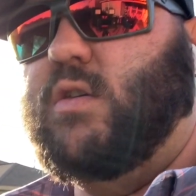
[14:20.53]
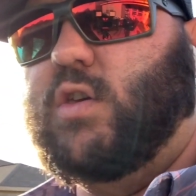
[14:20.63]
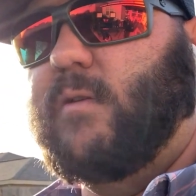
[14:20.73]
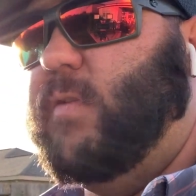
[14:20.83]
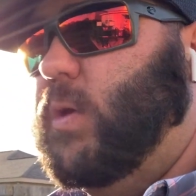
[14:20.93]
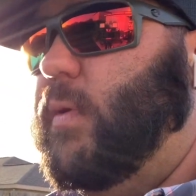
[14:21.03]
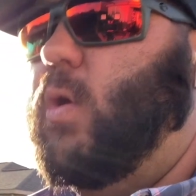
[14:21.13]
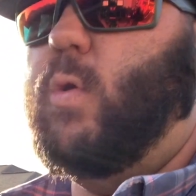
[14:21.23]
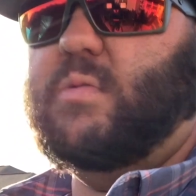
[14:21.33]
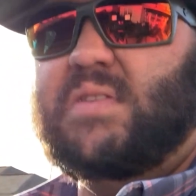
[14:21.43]
you can fill up a
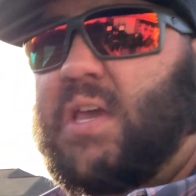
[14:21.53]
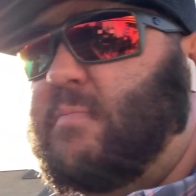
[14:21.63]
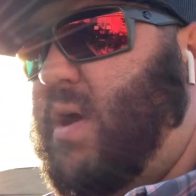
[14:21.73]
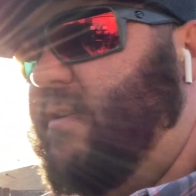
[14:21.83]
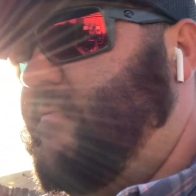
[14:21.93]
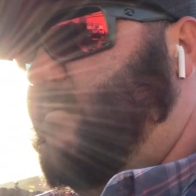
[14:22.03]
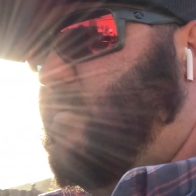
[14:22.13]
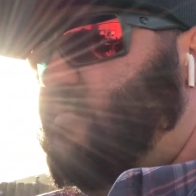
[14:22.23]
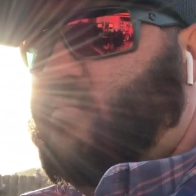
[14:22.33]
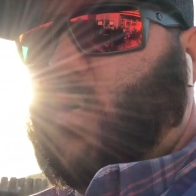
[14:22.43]
whole
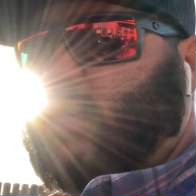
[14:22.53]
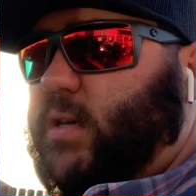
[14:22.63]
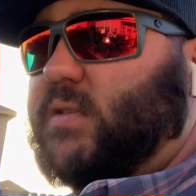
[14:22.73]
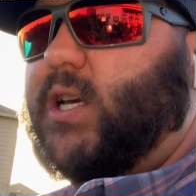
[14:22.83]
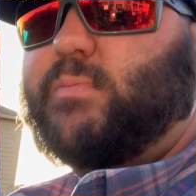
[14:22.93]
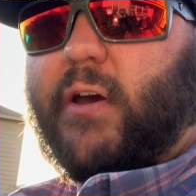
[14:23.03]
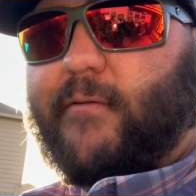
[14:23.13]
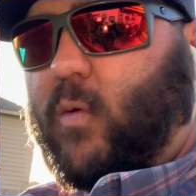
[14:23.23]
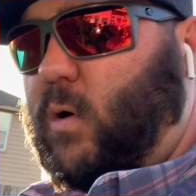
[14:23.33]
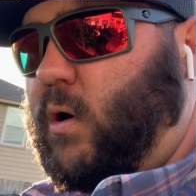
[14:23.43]

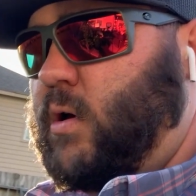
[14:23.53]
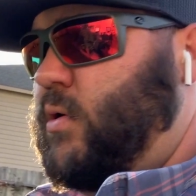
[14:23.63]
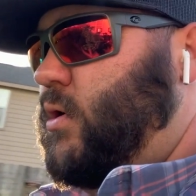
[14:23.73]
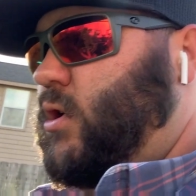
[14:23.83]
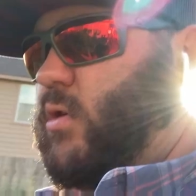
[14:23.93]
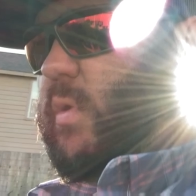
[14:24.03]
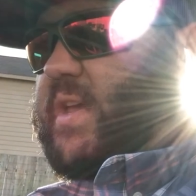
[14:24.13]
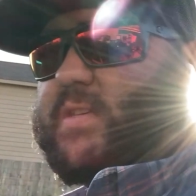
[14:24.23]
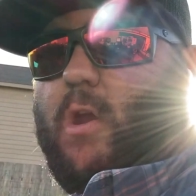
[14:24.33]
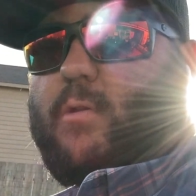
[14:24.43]
6x4
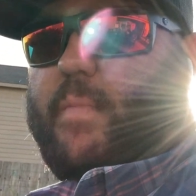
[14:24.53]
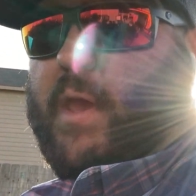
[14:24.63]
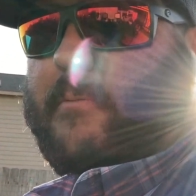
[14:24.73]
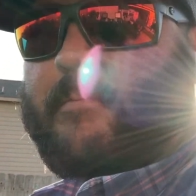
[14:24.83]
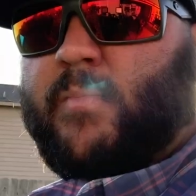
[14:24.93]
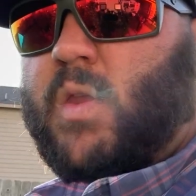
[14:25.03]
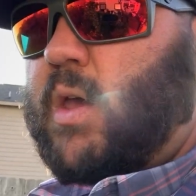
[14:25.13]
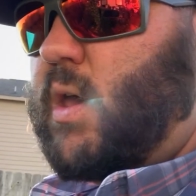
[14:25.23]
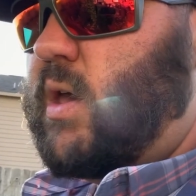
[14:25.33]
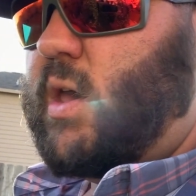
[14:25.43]
raised garden bed,
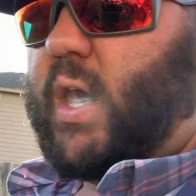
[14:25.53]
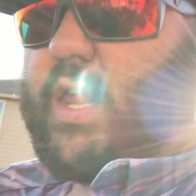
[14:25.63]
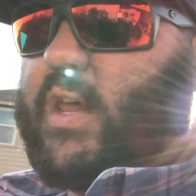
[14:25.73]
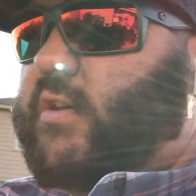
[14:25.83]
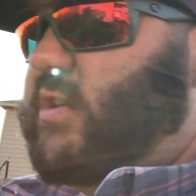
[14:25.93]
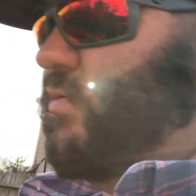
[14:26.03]
and it does